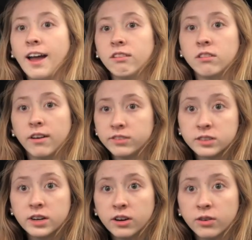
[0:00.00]
I love
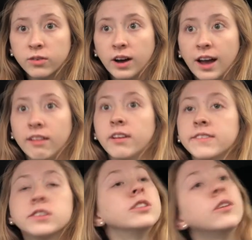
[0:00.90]
snow. I
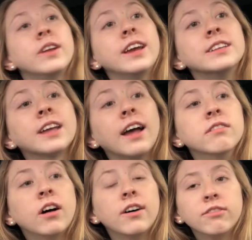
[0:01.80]
love snow days. I
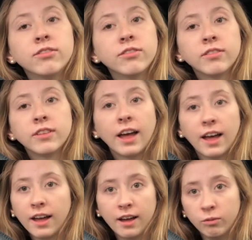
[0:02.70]
love
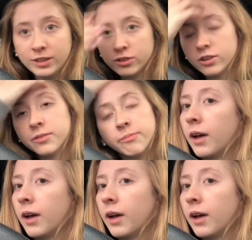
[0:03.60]
winter.